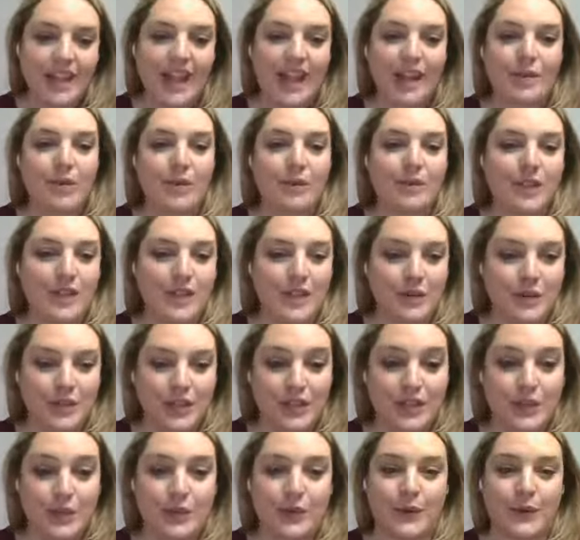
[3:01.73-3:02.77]
And we'll be
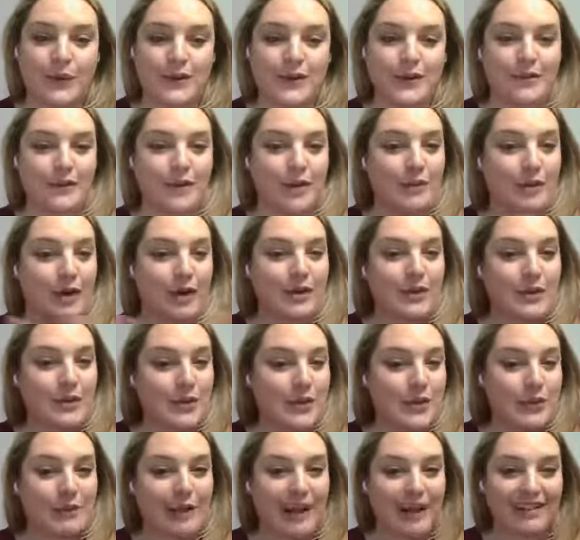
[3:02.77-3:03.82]
using tools from our
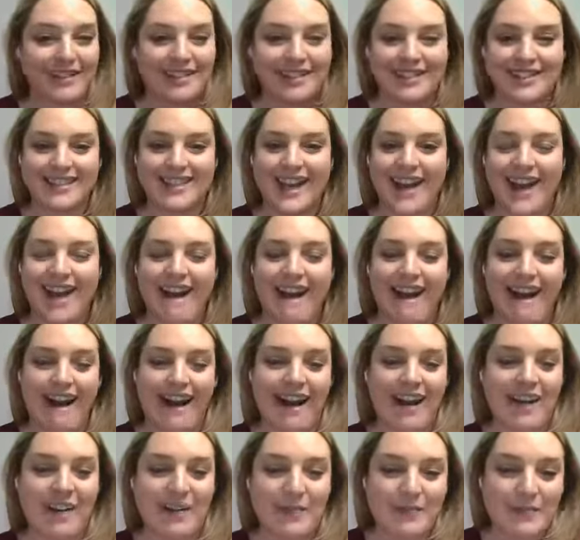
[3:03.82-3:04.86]
tool belts
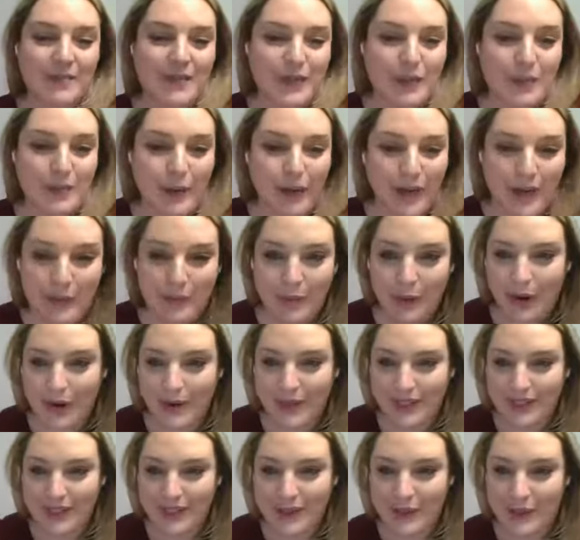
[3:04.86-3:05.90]
to break apart
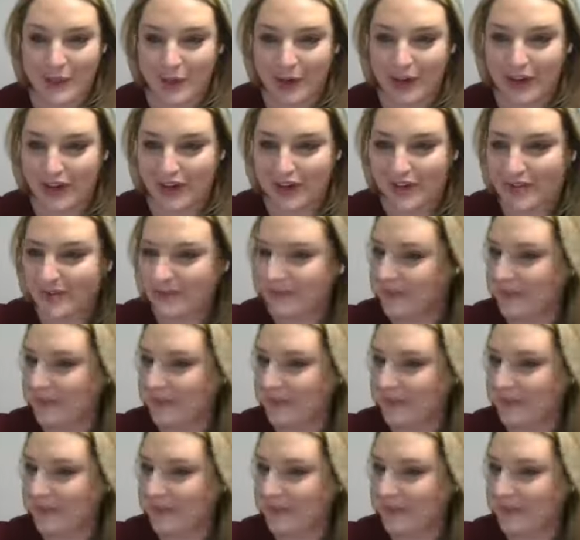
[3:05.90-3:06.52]
this word.